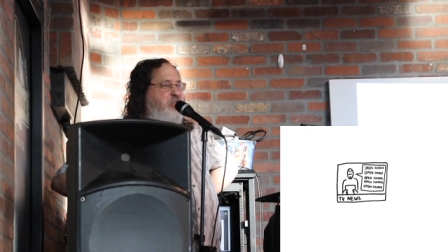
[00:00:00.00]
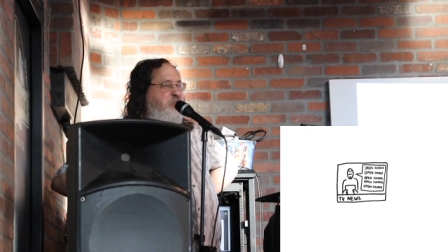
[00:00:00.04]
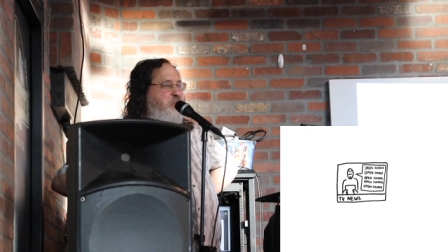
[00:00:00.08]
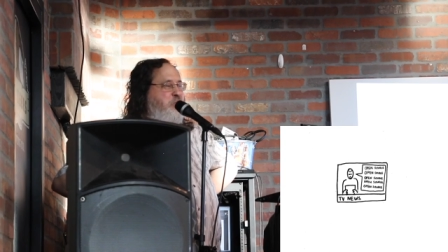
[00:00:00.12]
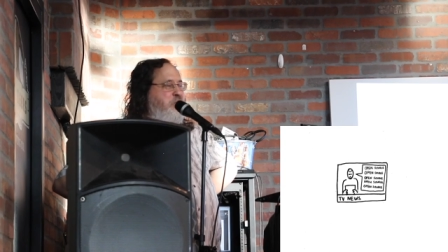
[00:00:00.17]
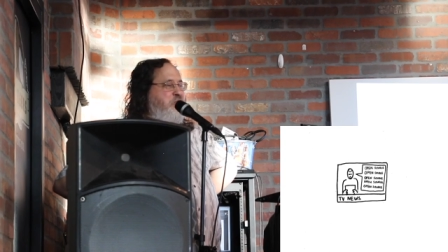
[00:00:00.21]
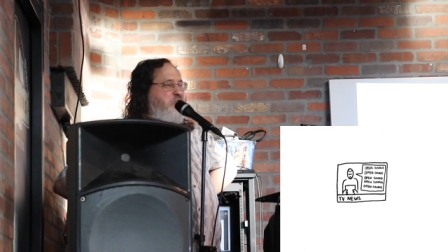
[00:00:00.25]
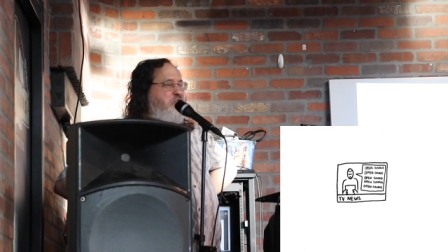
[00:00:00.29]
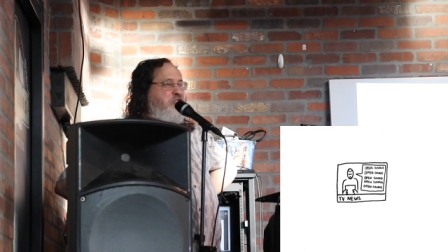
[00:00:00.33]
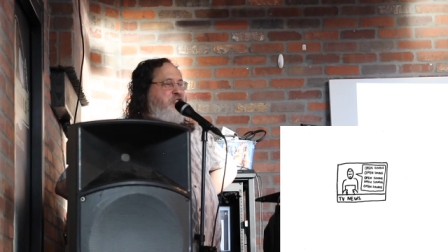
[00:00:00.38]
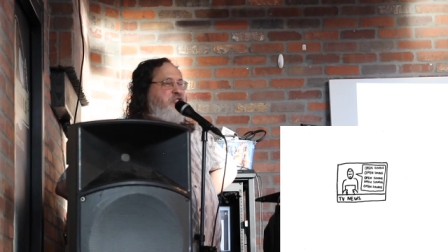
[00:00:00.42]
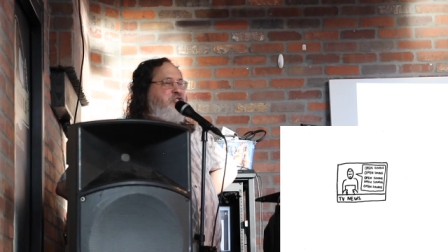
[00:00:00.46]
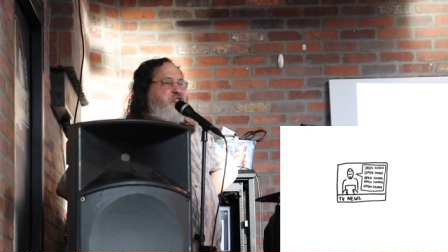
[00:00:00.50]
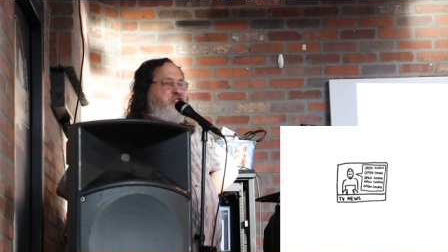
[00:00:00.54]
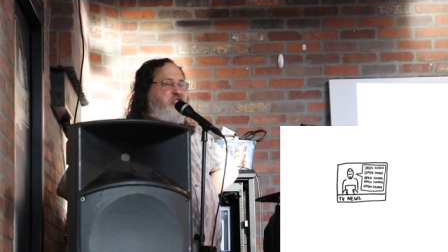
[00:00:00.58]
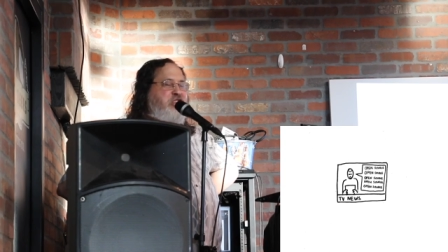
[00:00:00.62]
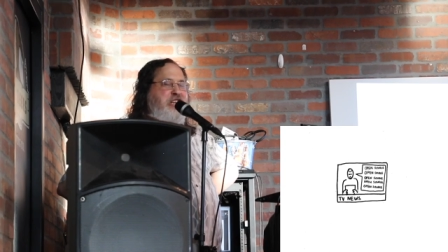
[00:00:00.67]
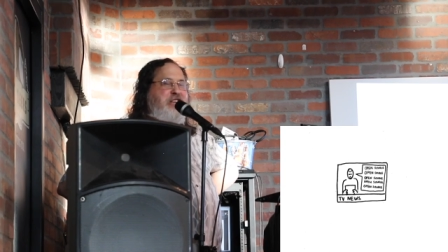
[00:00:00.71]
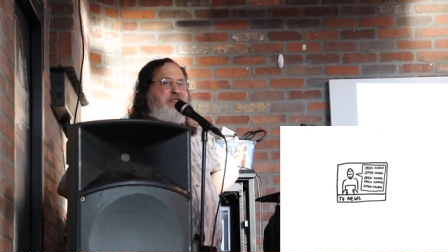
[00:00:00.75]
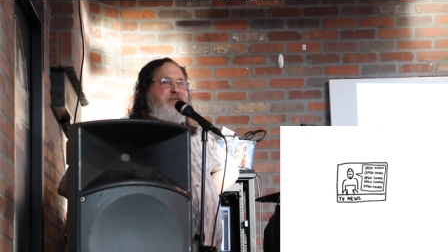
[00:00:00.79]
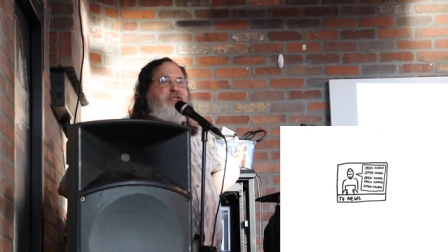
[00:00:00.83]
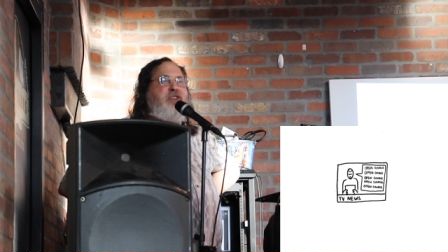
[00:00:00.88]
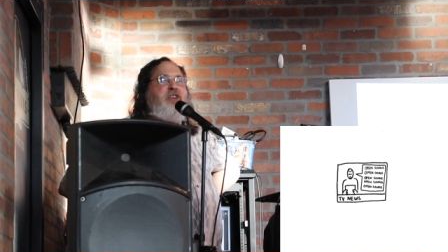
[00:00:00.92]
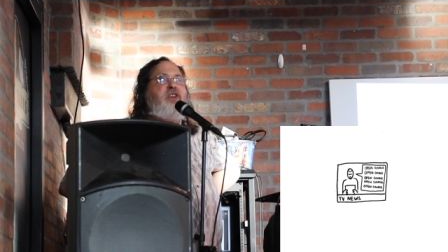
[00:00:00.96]
it was
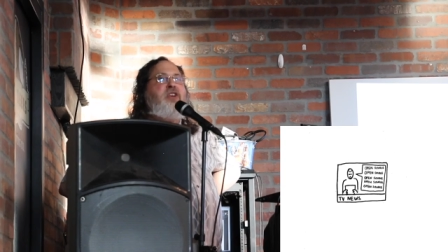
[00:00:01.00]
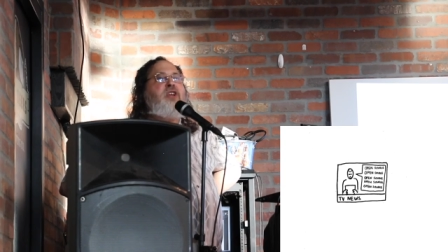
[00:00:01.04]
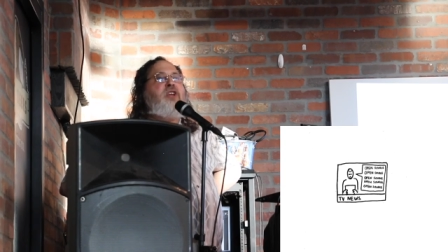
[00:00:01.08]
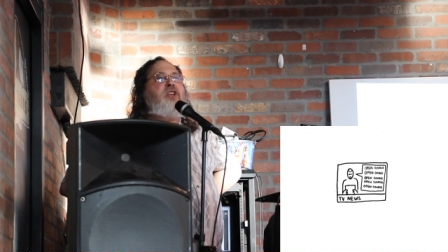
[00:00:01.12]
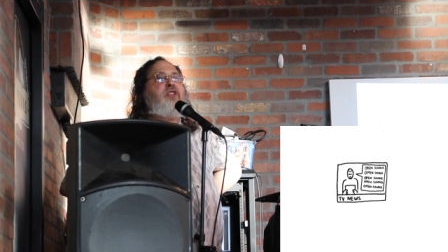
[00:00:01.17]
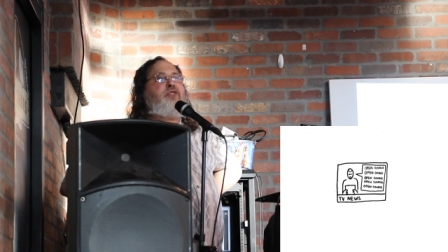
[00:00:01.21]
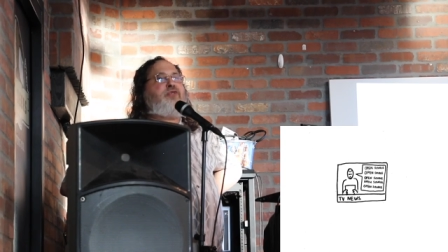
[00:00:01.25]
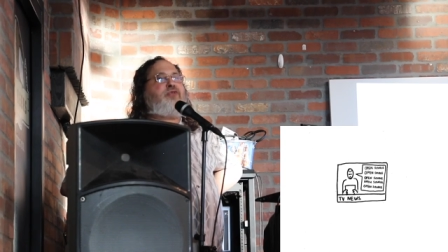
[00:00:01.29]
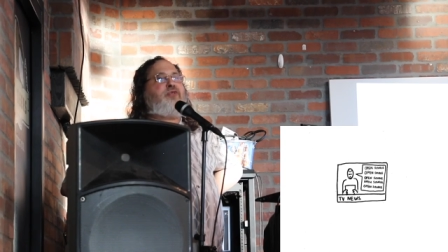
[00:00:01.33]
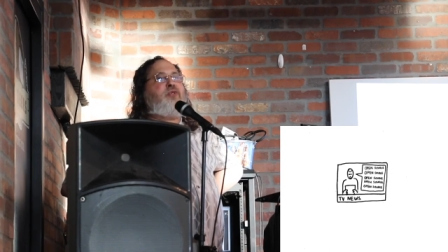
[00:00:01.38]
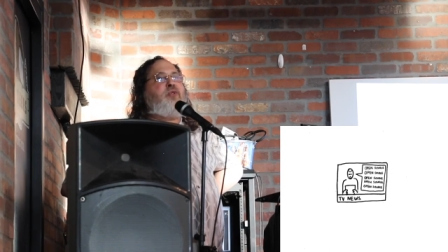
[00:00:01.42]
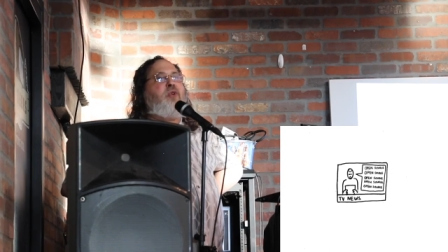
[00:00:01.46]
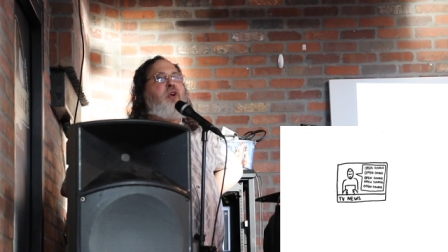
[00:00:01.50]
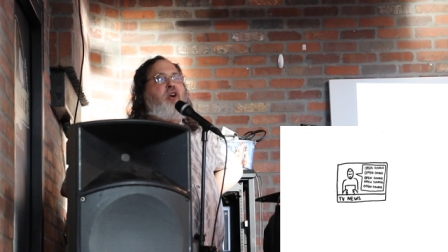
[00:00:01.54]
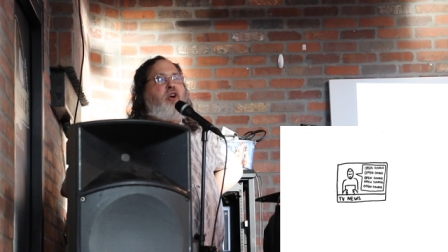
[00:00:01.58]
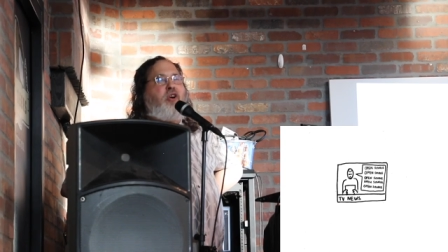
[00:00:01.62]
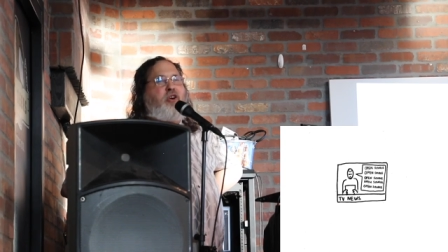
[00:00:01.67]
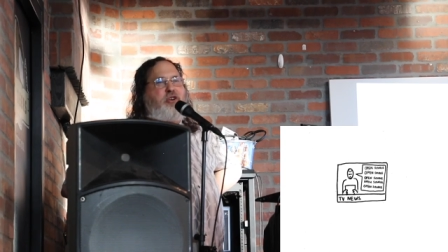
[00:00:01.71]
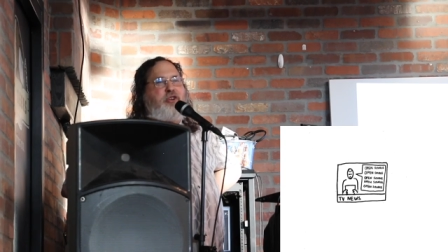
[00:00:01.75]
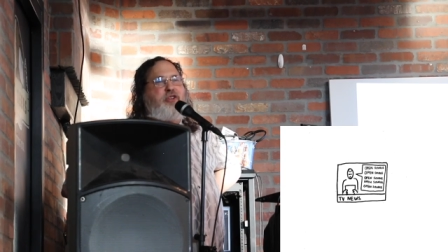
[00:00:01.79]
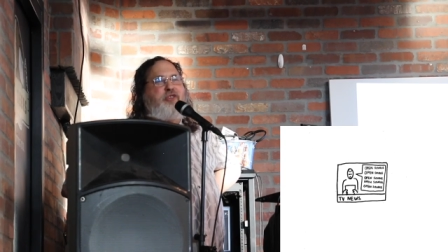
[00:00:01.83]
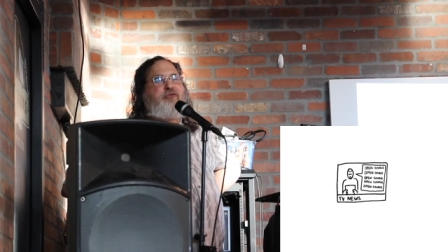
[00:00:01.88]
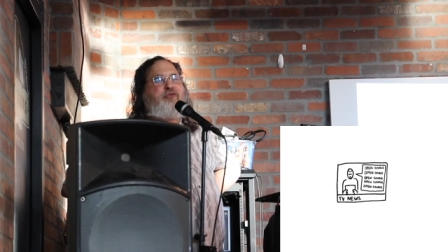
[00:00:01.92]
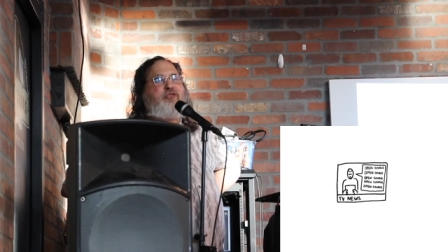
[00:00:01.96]
conceived through
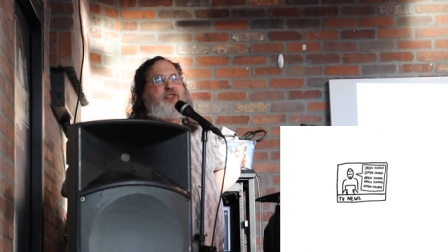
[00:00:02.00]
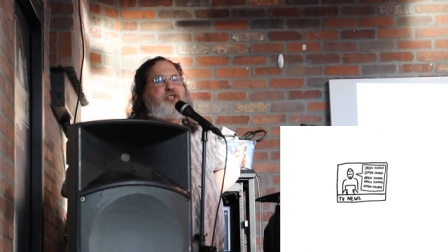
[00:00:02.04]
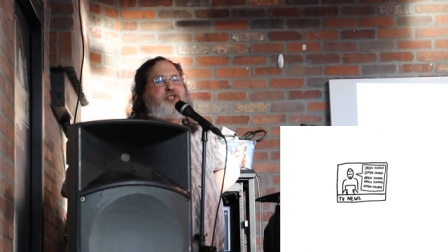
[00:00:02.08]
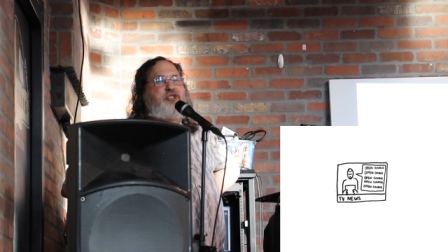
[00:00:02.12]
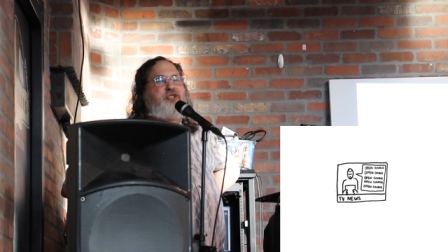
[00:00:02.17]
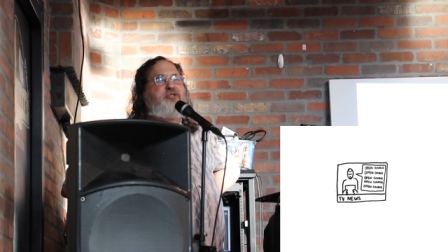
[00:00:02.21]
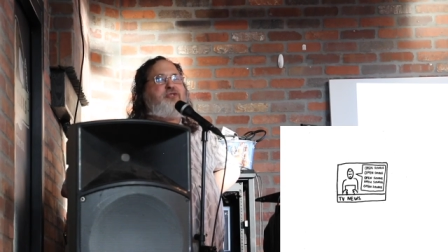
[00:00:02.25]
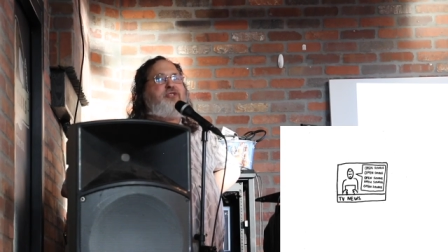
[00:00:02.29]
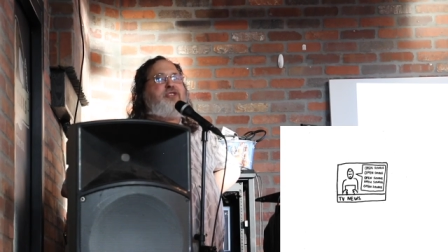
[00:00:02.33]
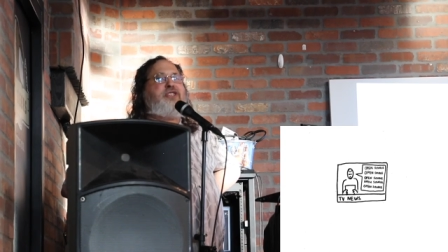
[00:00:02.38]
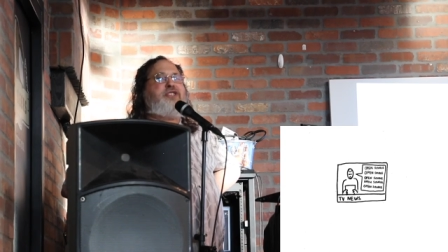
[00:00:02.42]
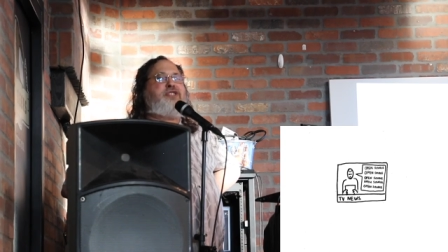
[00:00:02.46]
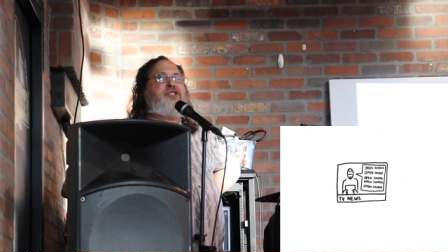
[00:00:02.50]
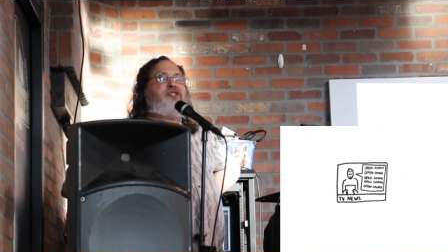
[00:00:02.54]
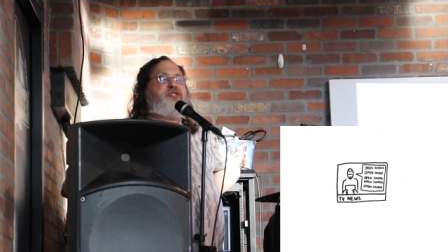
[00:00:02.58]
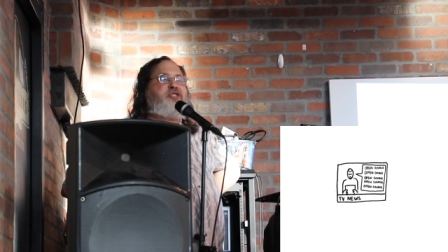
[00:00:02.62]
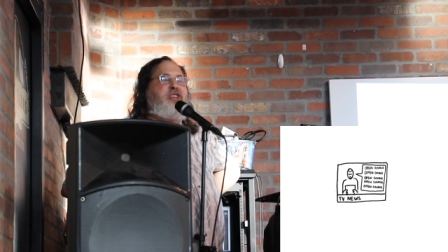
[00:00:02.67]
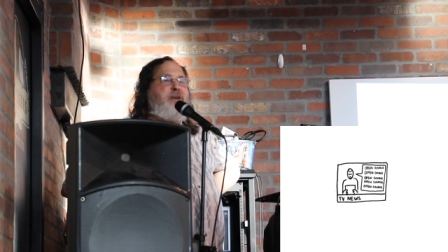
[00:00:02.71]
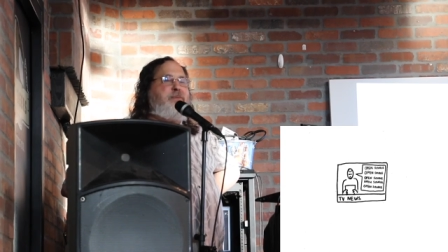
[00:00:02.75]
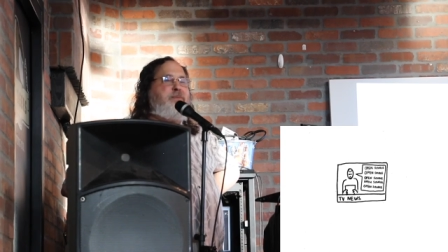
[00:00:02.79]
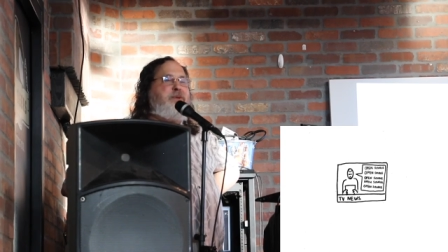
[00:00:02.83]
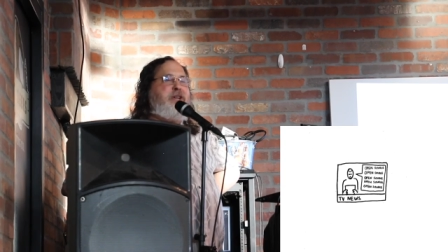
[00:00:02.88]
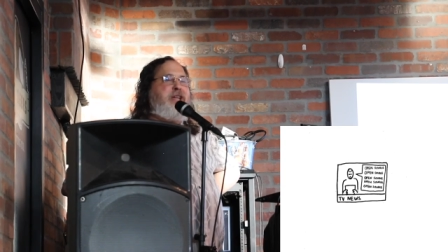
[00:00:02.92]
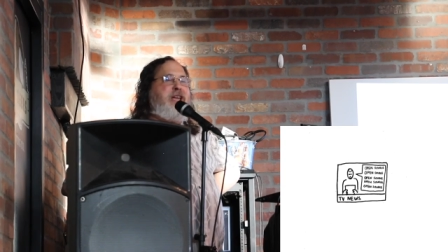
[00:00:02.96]
artificial
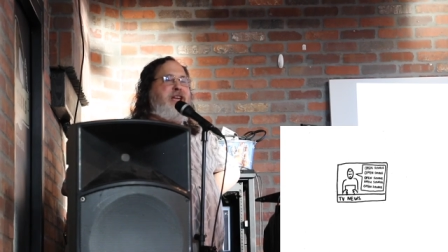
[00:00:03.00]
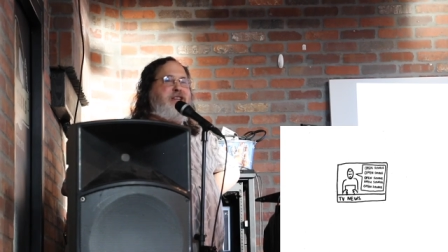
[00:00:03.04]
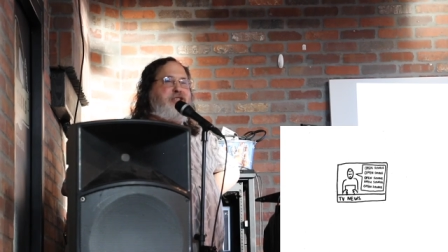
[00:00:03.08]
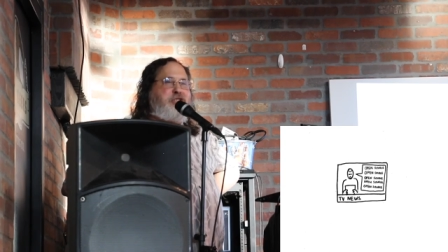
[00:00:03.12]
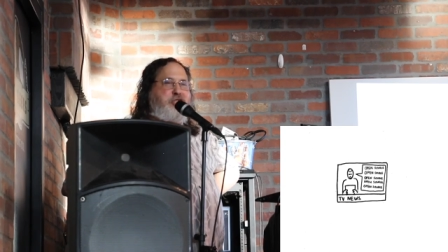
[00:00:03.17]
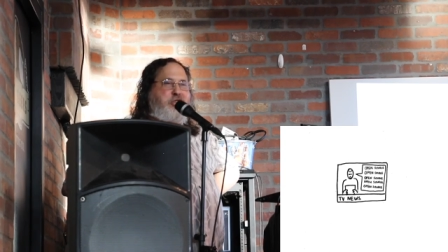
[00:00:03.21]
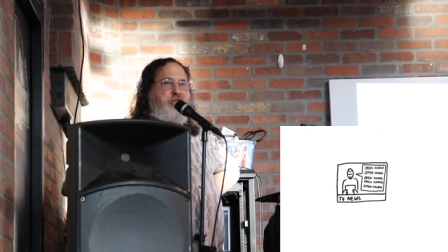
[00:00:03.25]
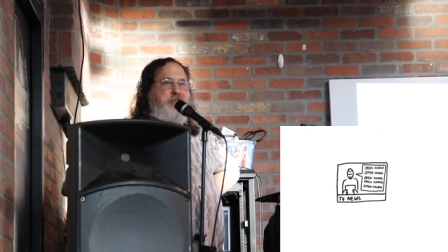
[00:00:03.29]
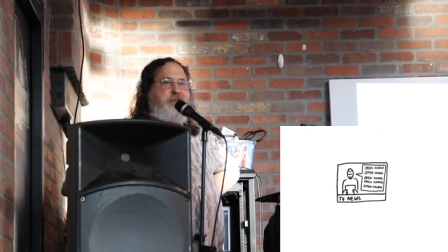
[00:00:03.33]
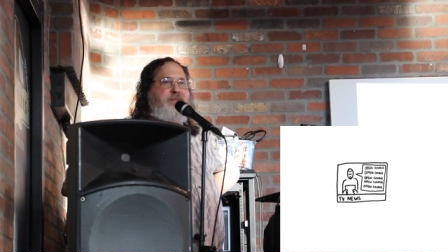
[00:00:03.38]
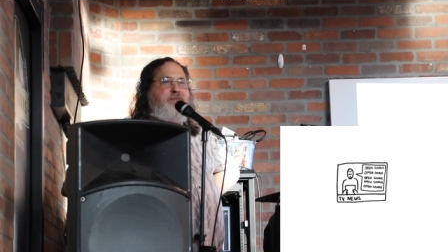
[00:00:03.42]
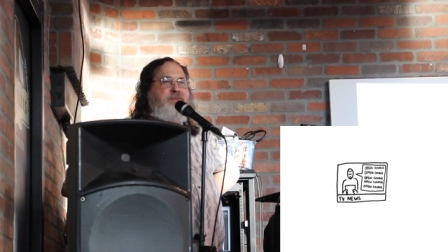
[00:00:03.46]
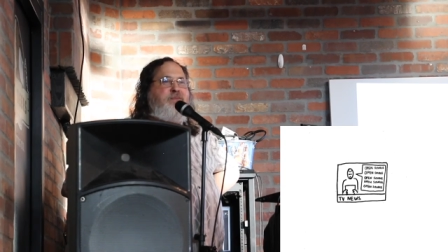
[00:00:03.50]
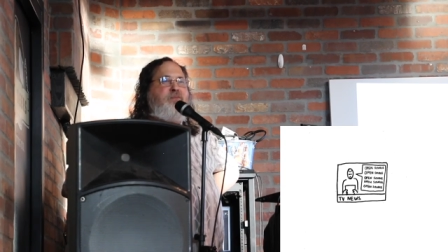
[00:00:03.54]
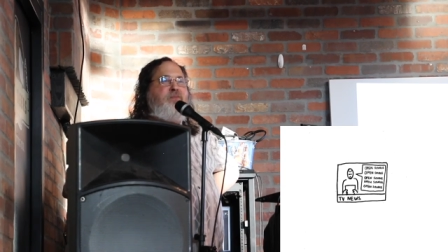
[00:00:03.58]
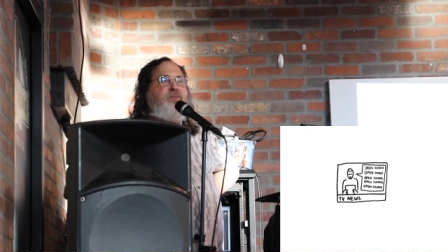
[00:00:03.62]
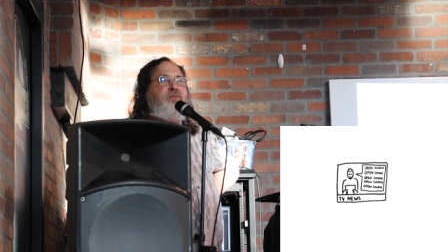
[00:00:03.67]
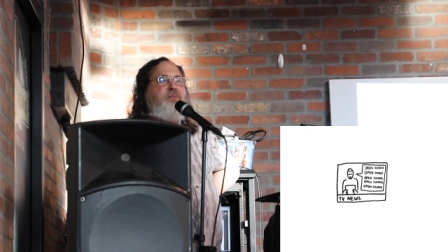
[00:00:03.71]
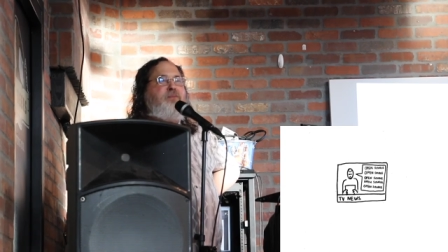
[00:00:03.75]
insemination